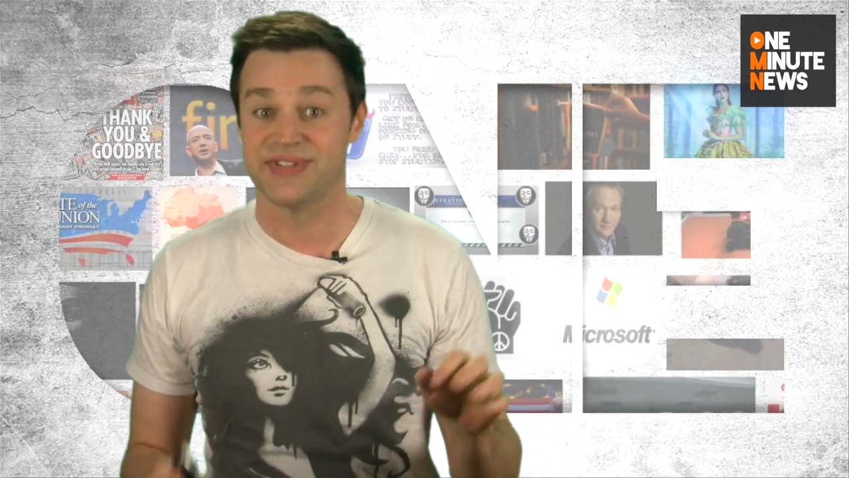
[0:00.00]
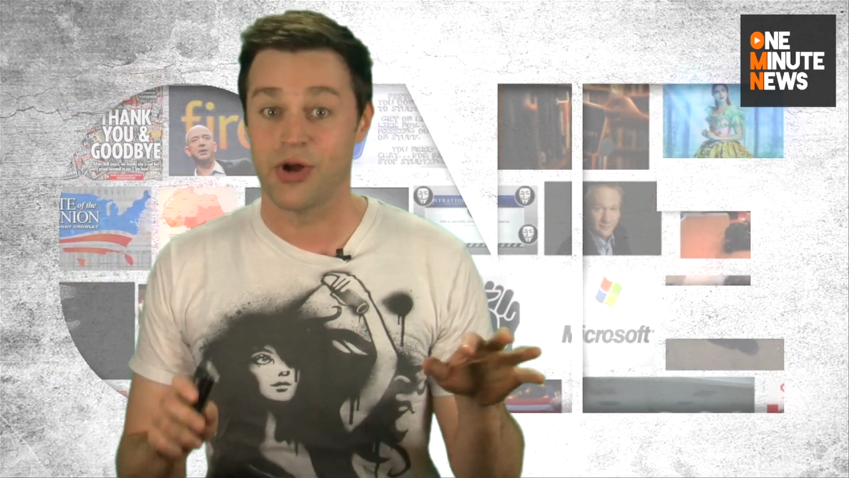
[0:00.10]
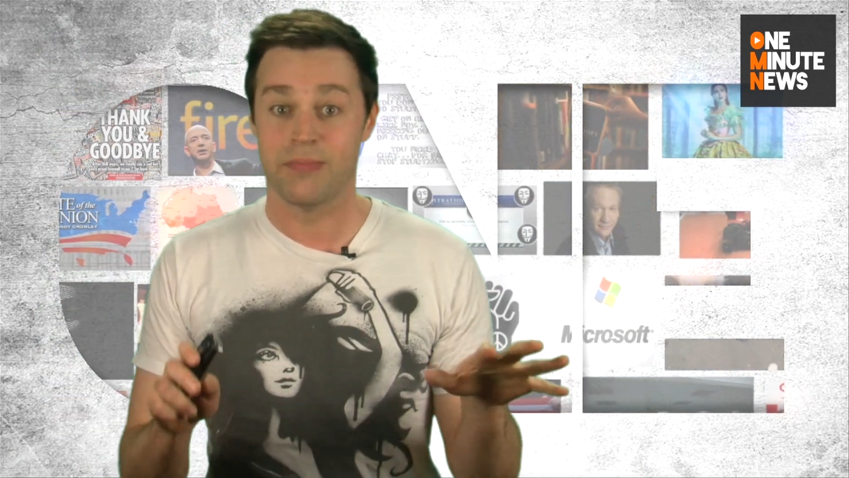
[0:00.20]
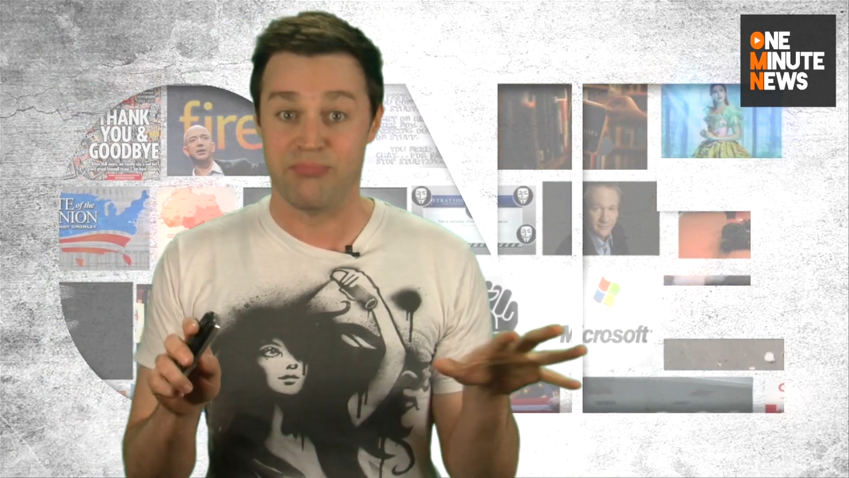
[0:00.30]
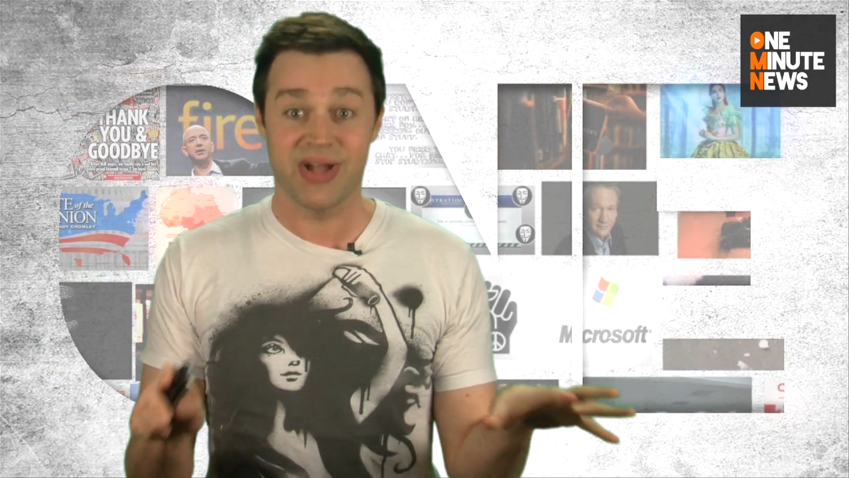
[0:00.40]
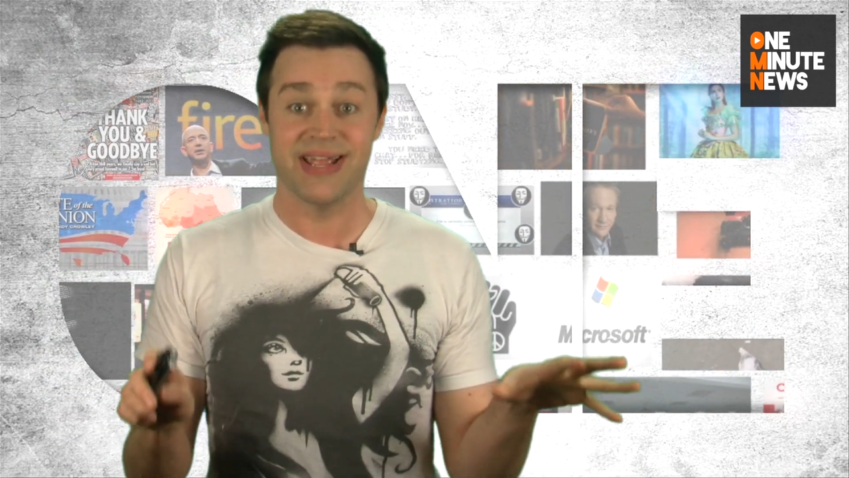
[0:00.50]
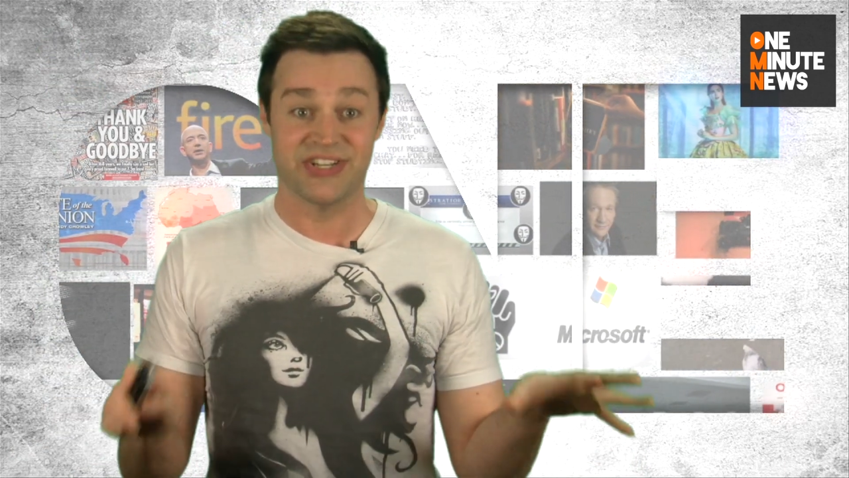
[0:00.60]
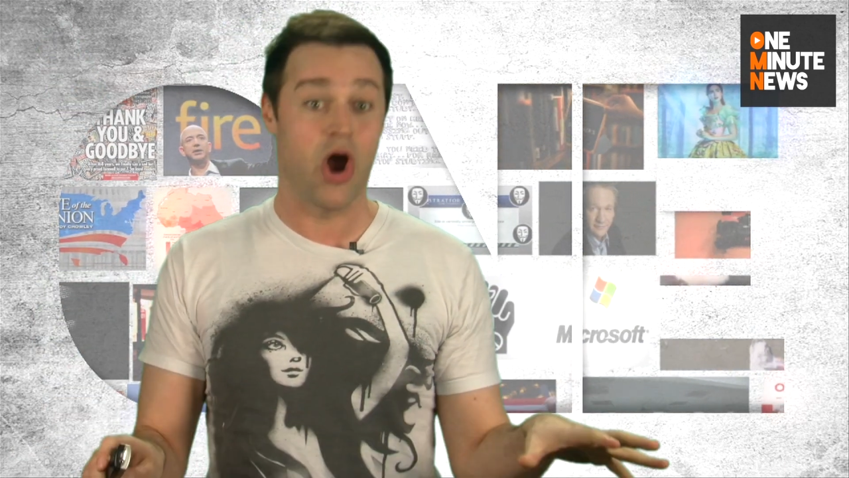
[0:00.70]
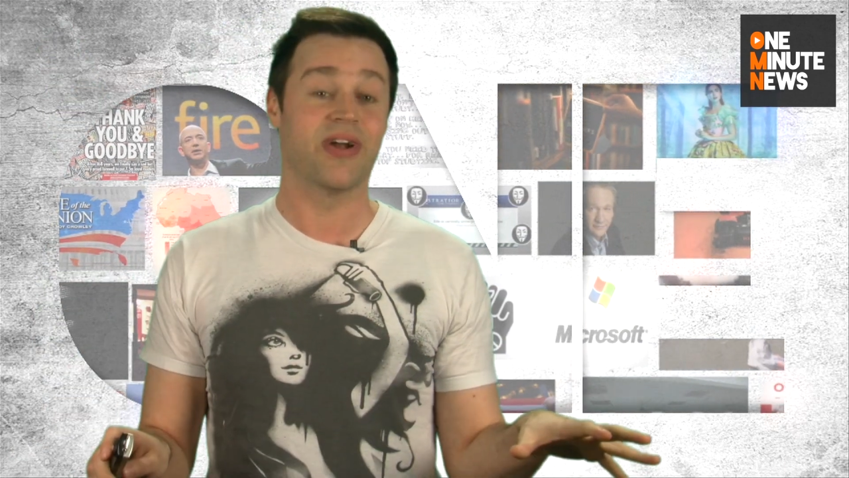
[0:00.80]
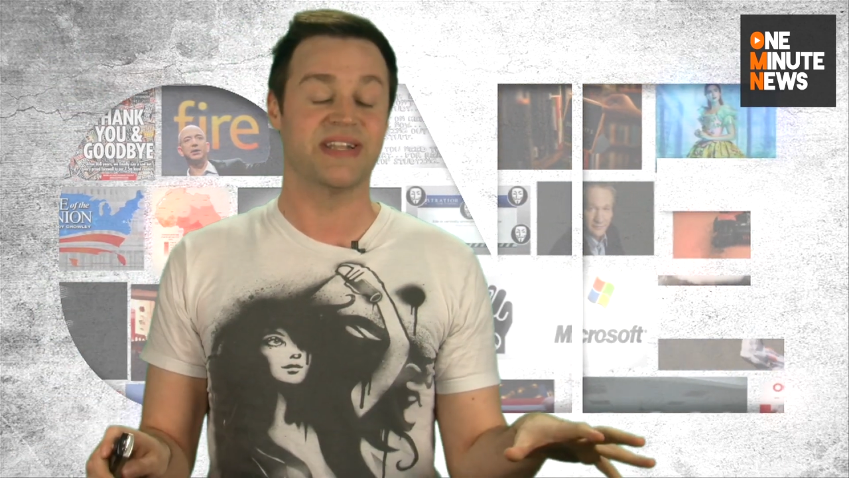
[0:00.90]
start
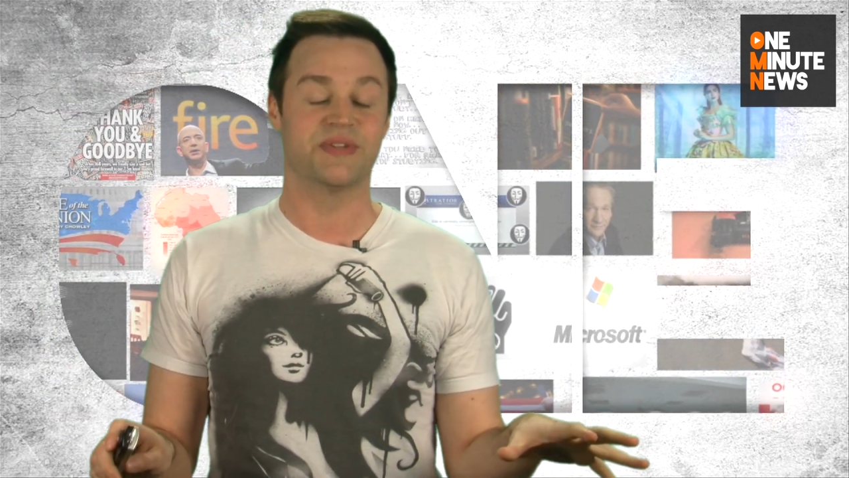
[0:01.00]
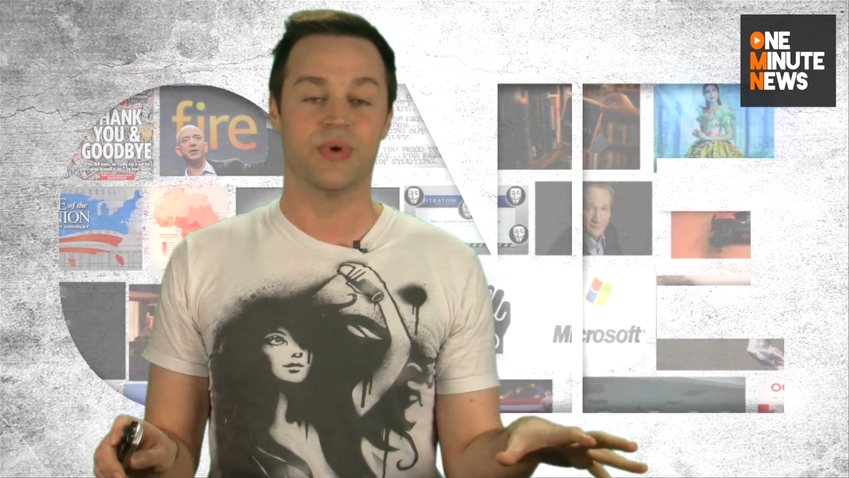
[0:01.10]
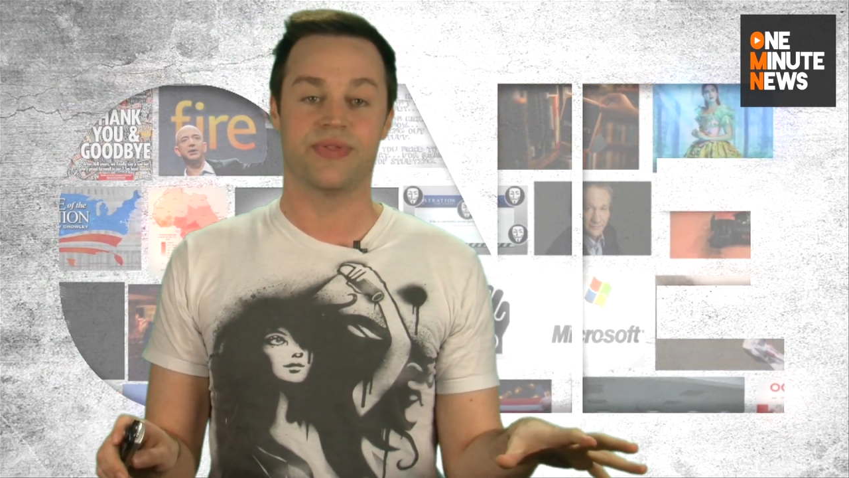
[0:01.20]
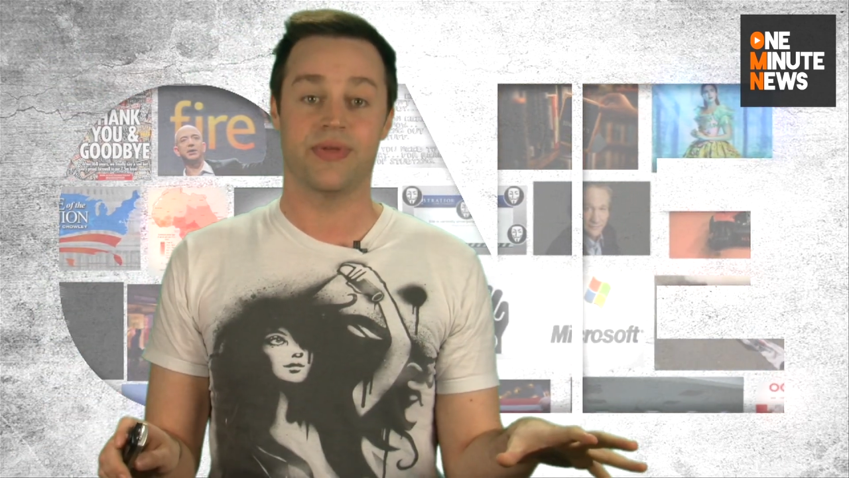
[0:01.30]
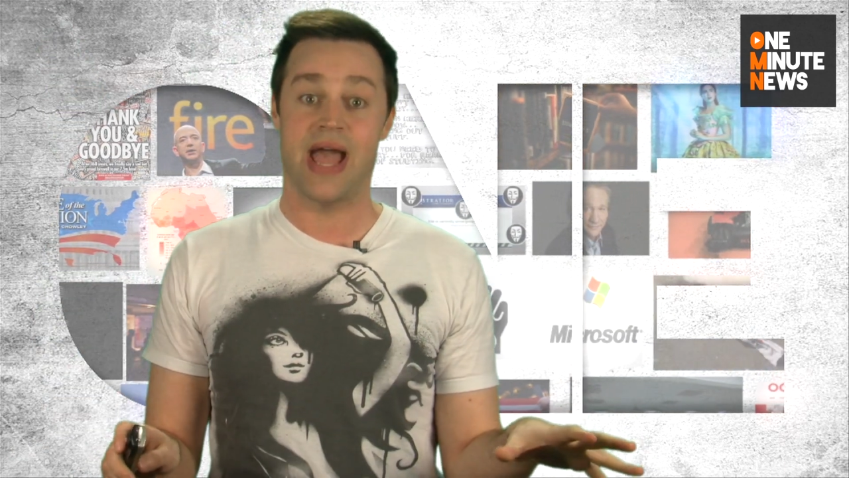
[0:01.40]
bugging targets with